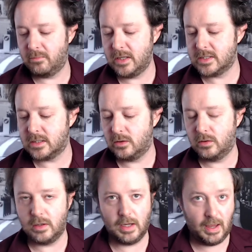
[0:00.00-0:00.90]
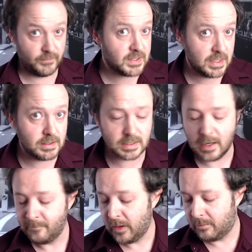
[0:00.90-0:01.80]
been to that I have since
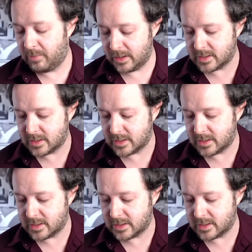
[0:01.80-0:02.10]
been